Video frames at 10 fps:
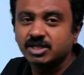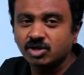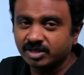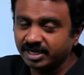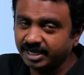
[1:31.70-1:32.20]
or
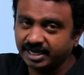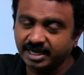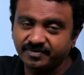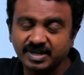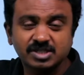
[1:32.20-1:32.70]
3.5
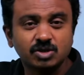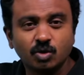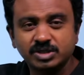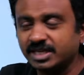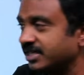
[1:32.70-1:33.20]
hours, no
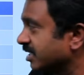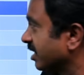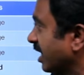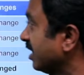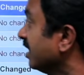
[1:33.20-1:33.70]
change in
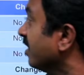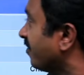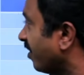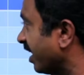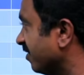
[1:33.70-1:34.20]
that. 5